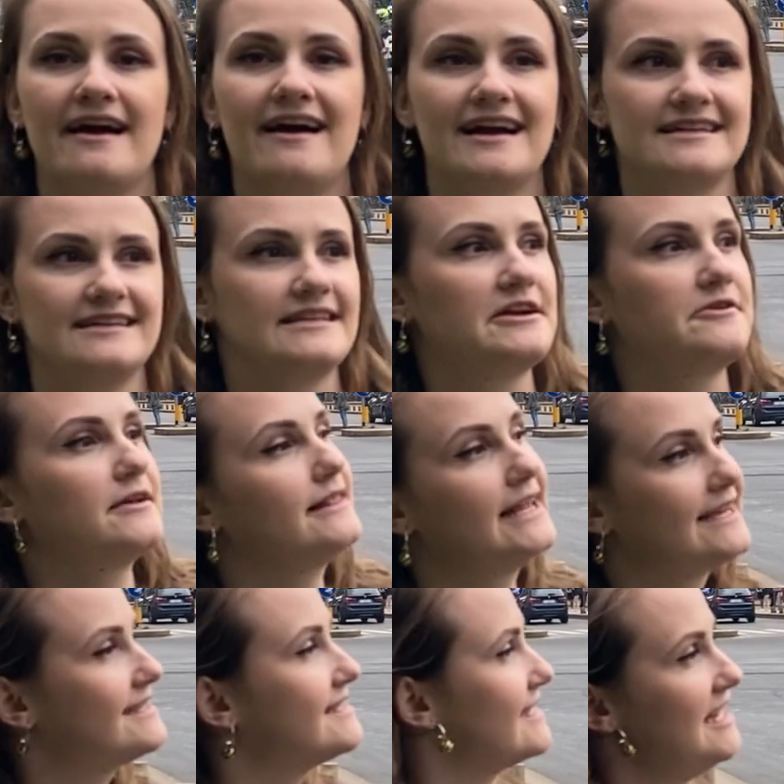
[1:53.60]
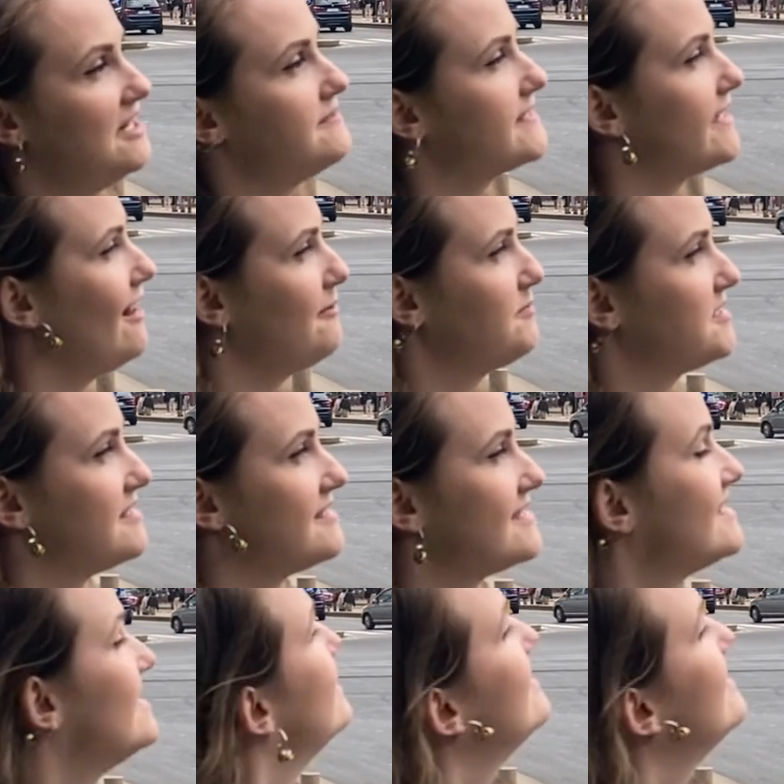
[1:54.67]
art and I really like these kind of sculptures.